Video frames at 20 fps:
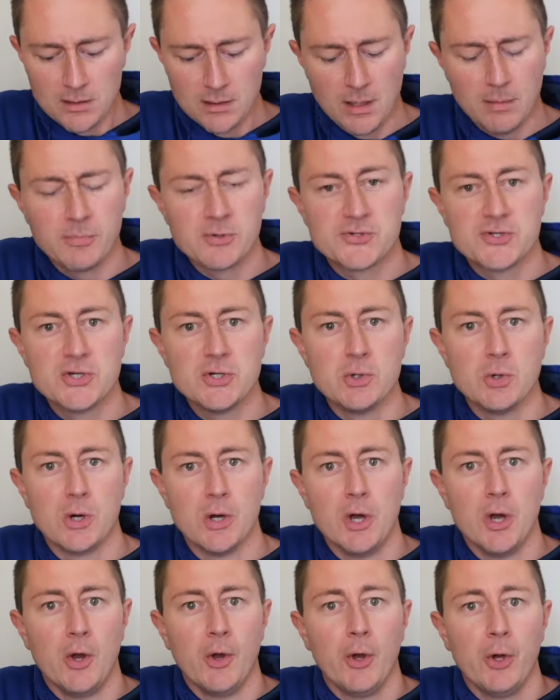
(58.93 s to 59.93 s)
Number
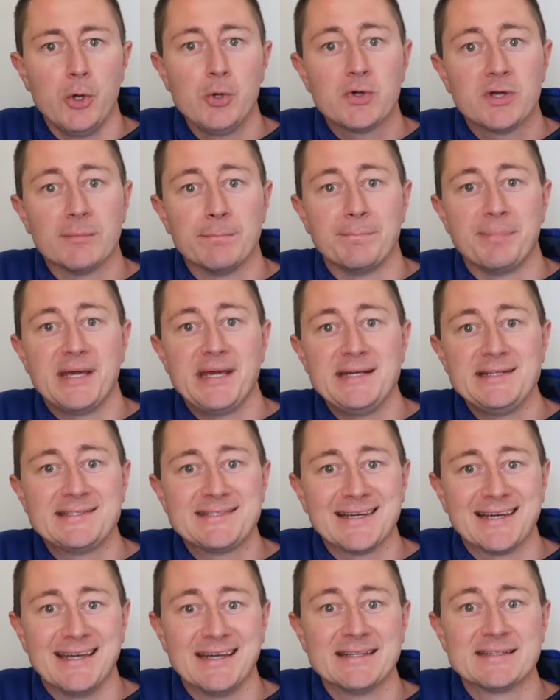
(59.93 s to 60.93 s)
two, who
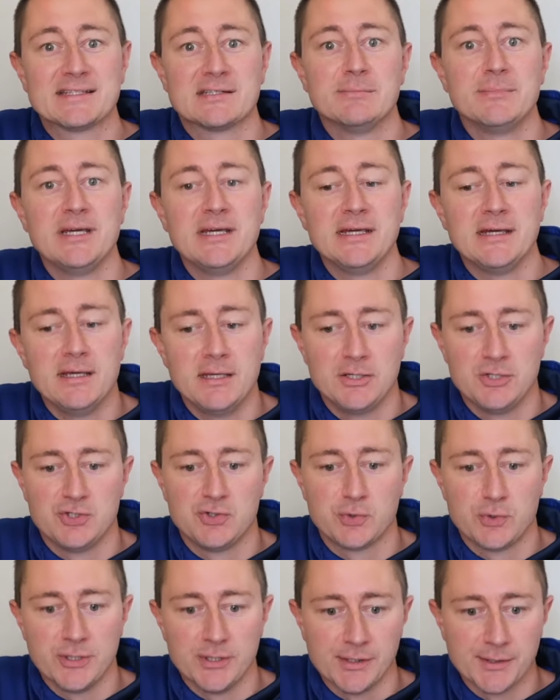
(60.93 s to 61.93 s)
competes against me in
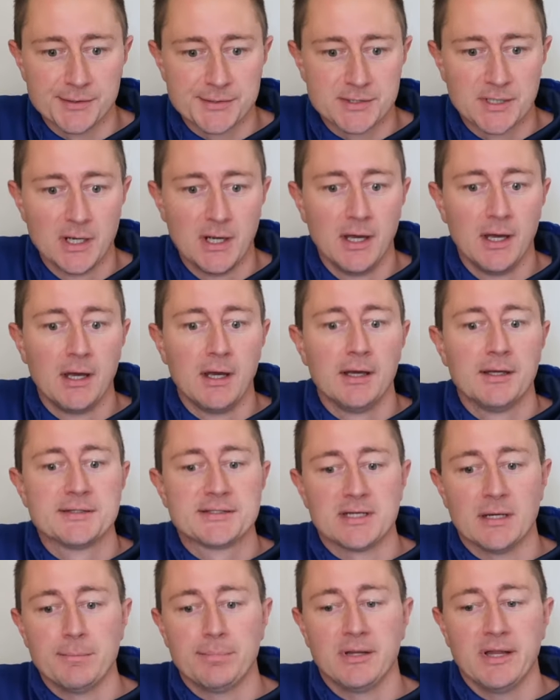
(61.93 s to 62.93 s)
drills?
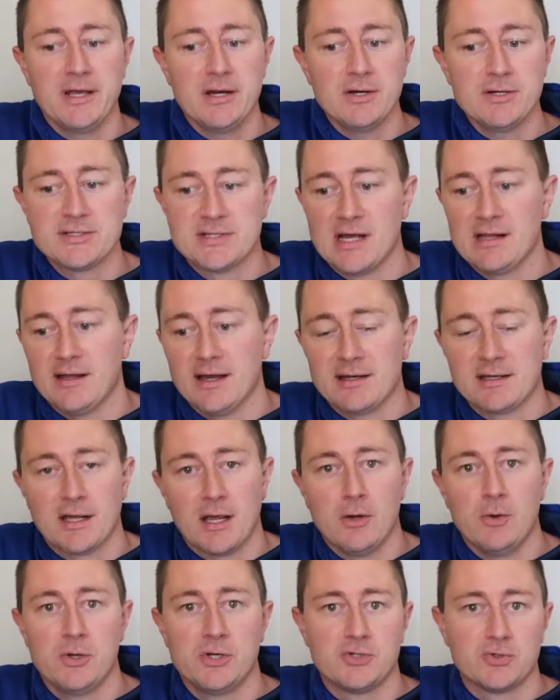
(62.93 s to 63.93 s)
Some players, they like to go